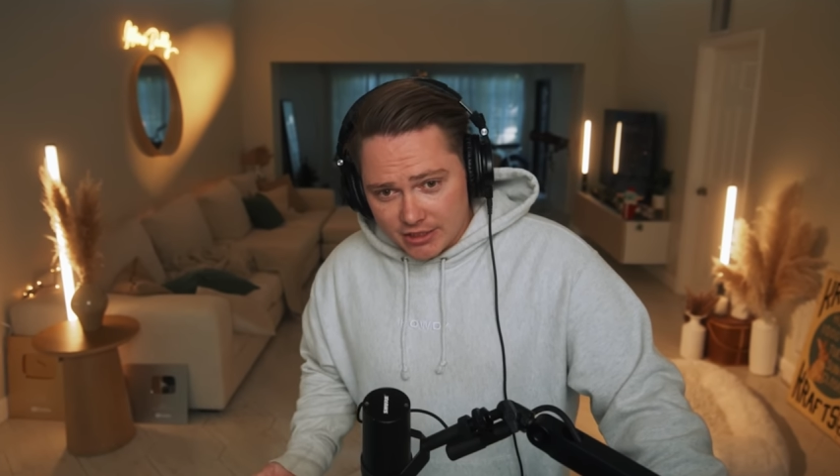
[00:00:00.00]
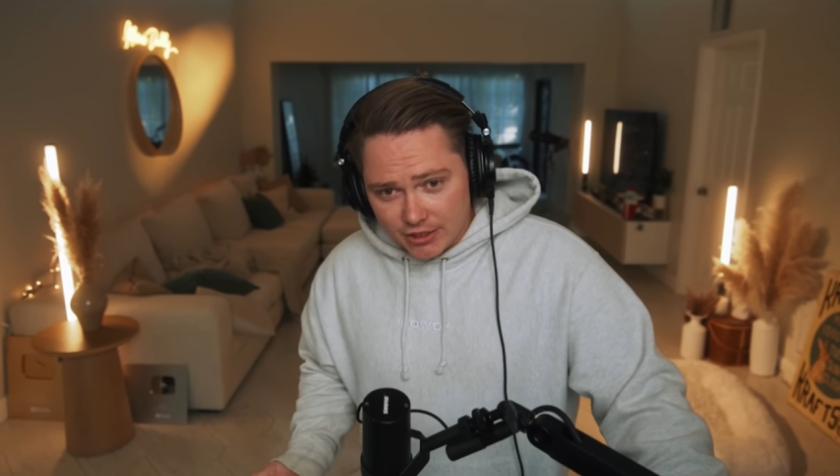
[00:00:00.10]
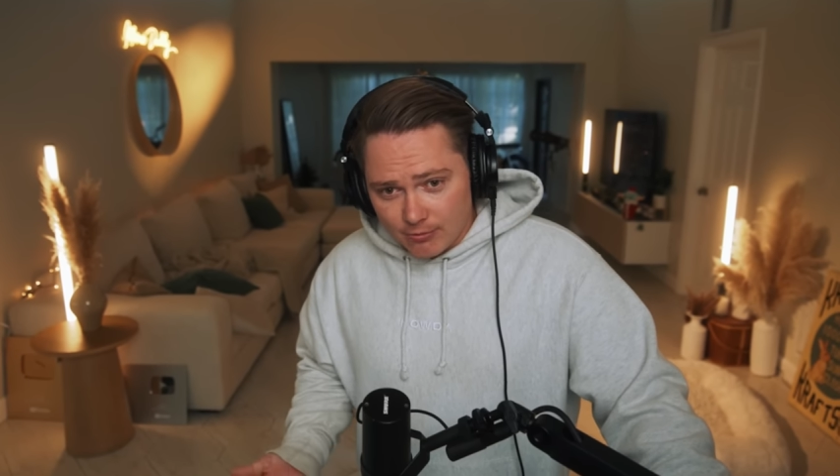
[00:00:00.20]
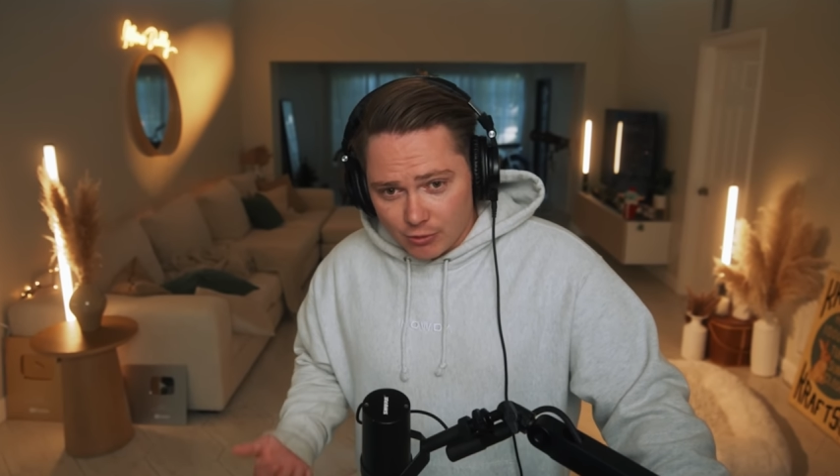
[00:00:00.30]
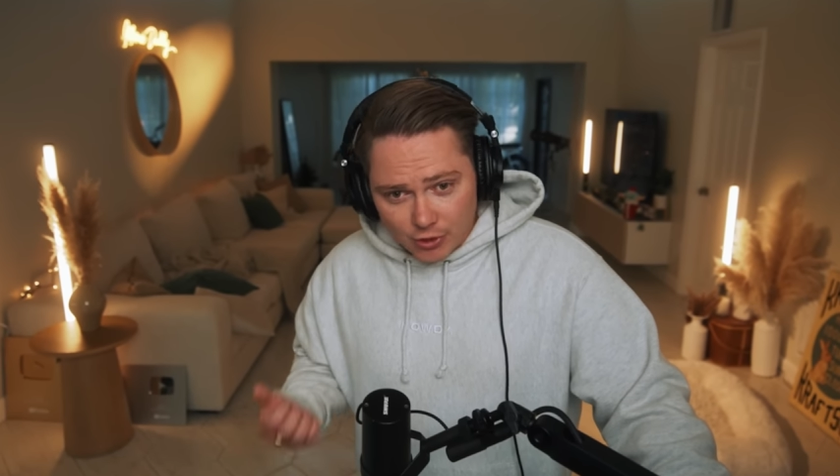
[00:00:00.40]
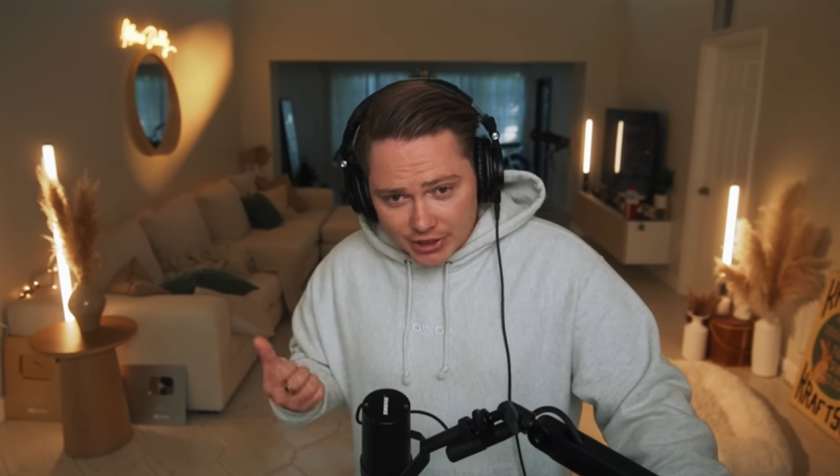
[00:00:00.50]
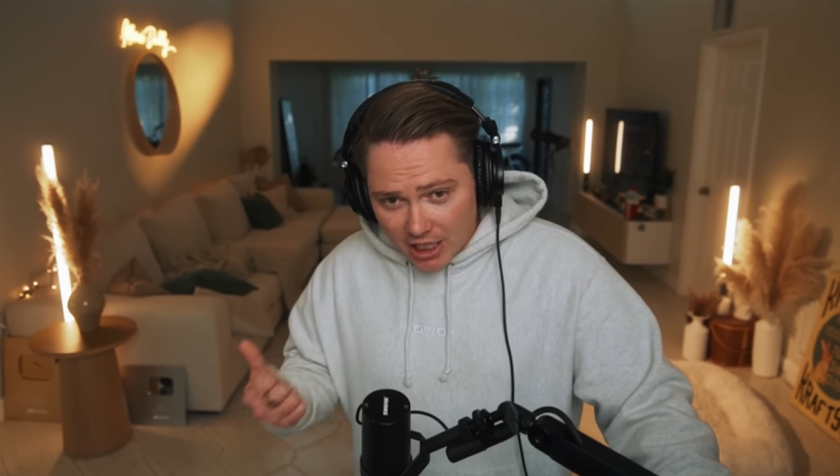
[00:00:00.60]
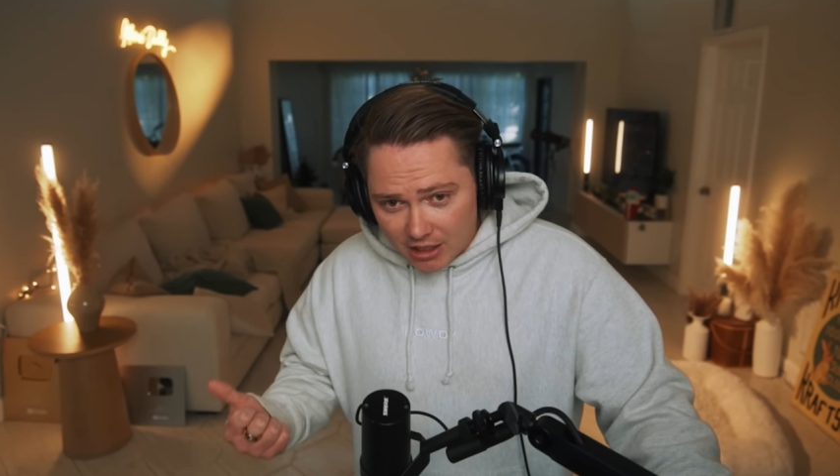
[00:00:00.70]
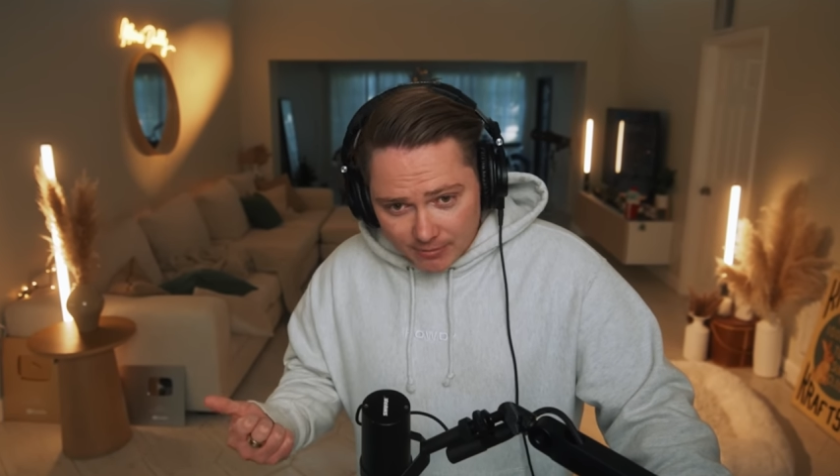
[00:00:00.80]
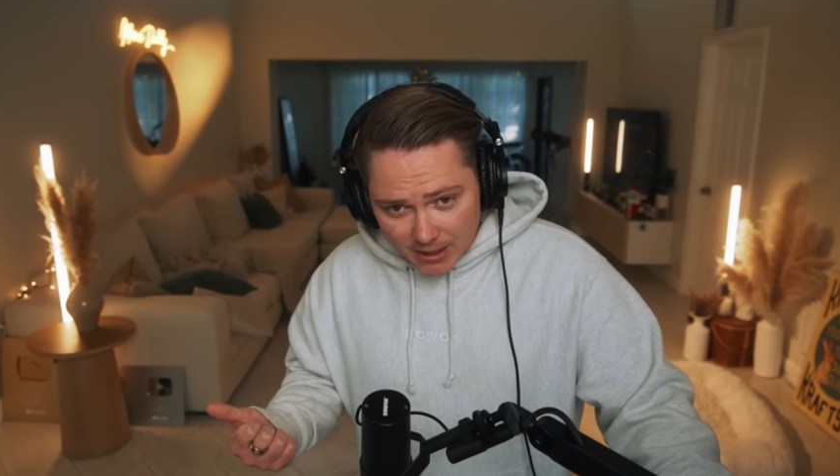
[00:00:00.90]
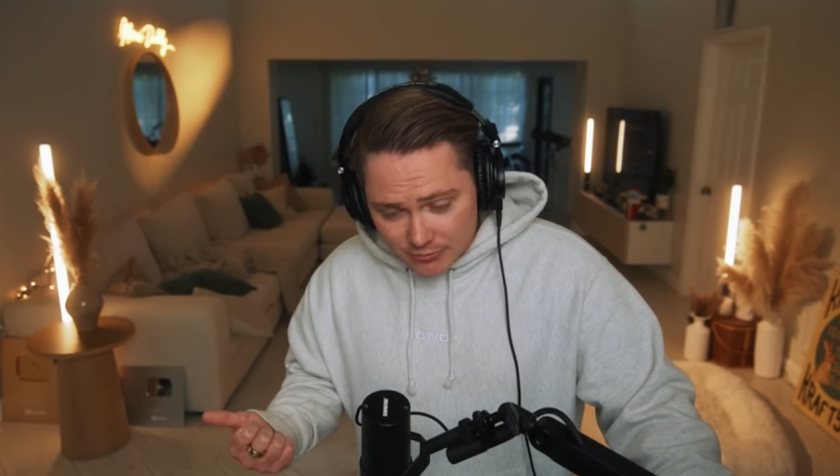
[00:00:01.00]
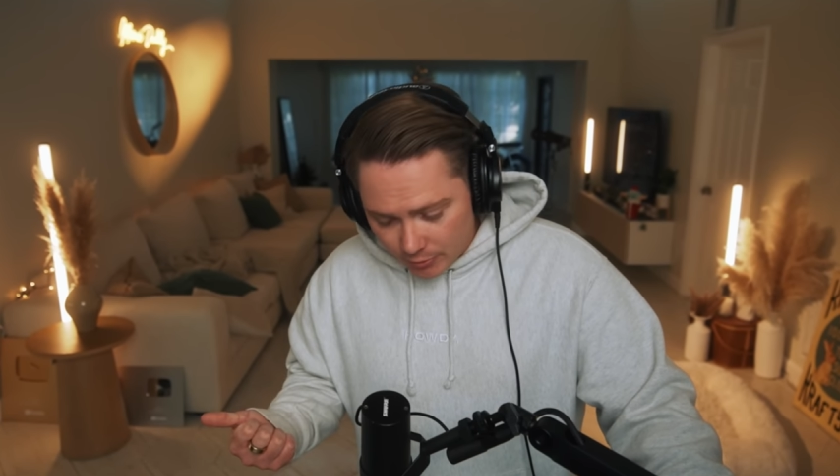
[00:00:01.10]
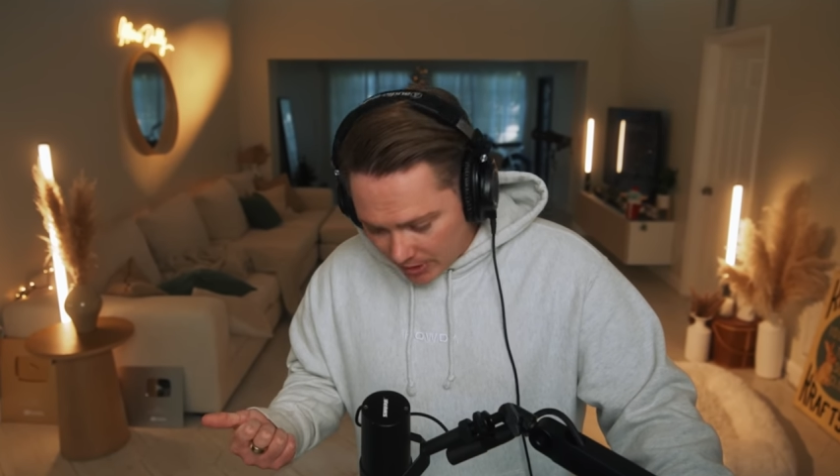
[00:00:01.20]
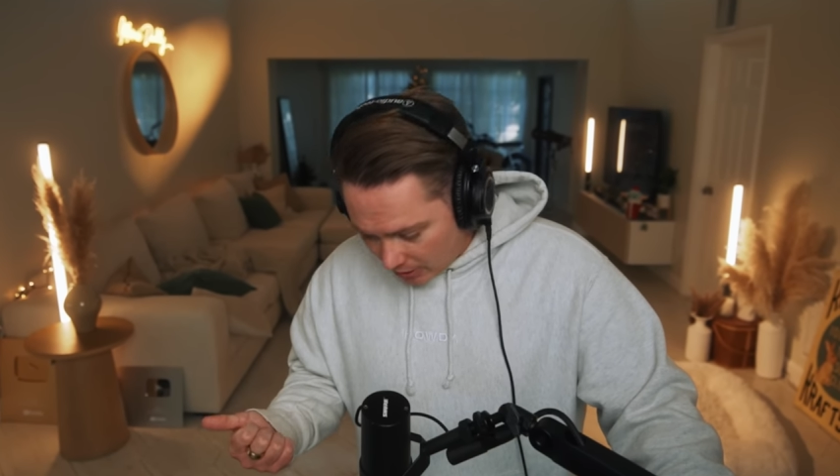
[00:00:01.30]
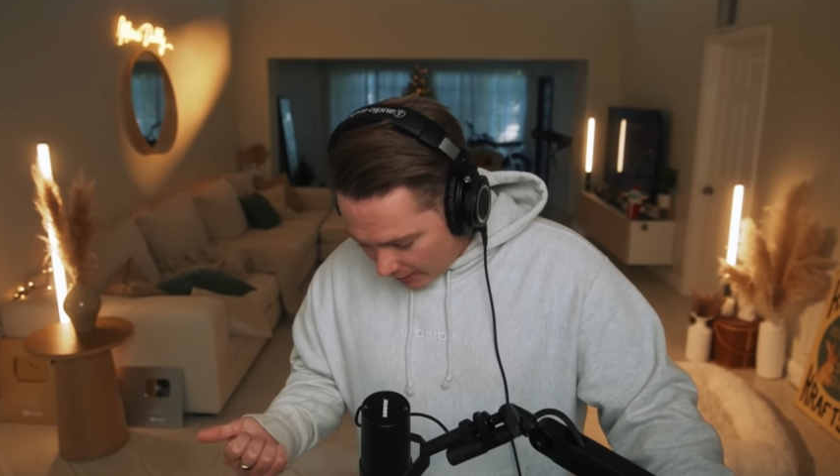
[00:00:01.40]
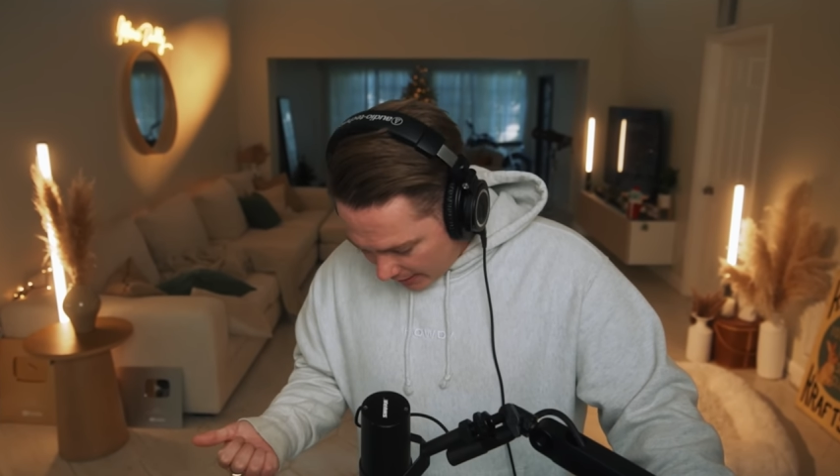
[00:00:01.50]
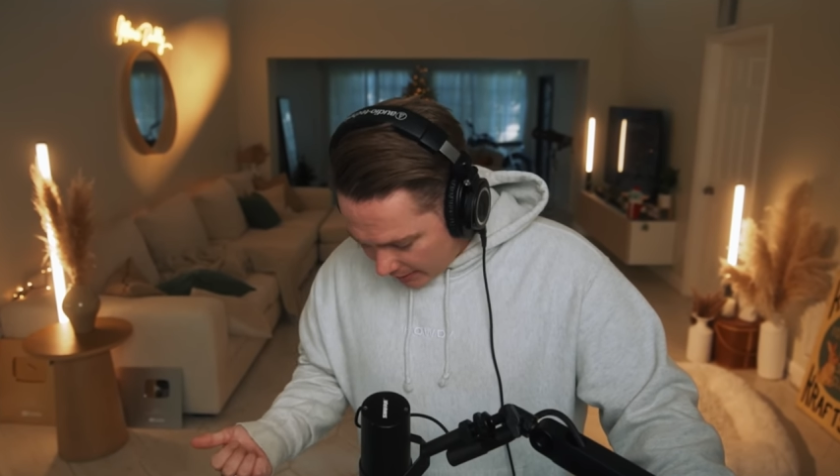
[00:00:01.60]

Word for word: So more dog memes would be great.